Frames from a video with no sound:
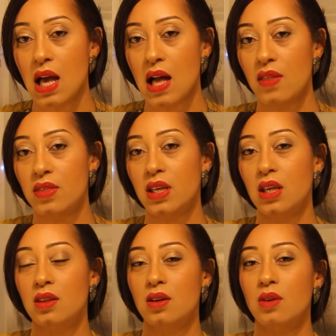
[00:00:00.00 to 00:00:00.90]
And
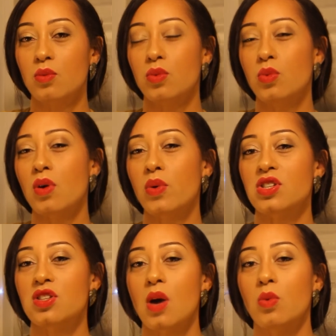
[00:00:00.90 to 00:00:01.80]
the one
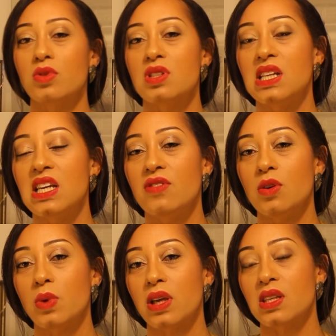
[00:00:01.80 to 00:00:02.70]
question that I want to leave
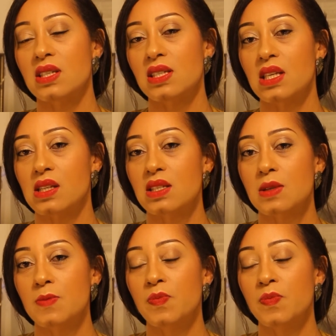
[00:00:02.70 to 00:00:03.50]
you with is this: